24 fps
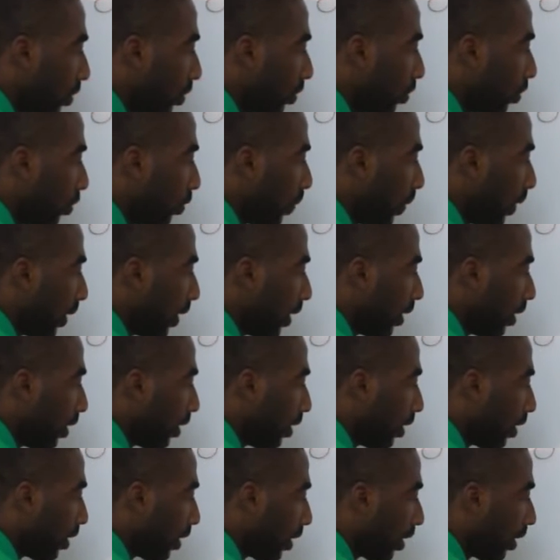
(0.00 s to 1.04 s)
to
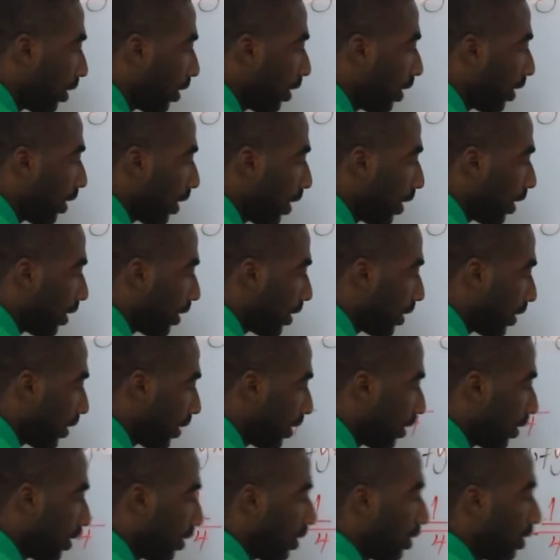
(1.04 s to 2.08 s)
be
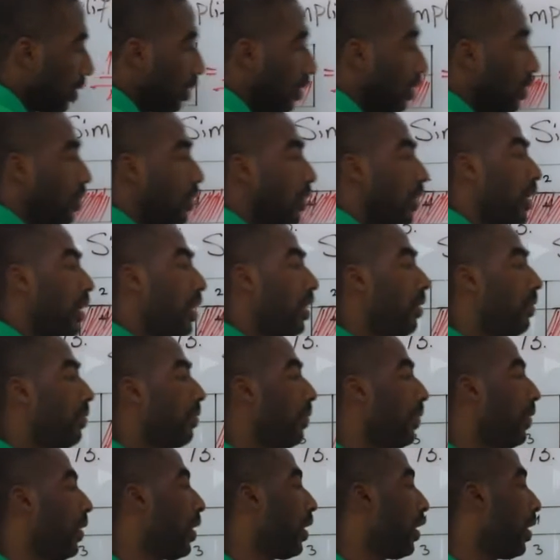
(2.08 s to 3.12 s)
8.
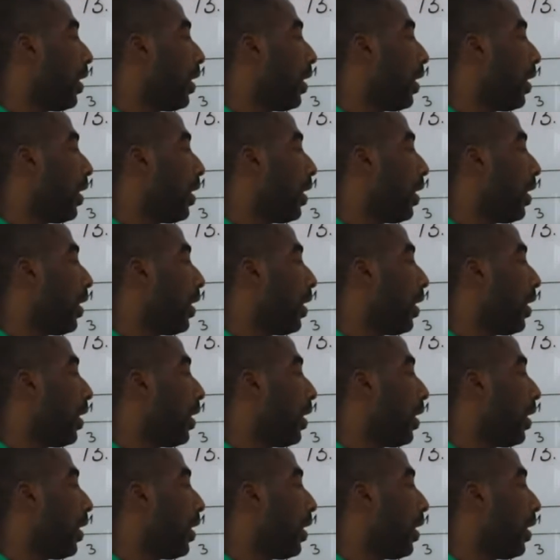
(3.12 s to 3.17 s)
Okay?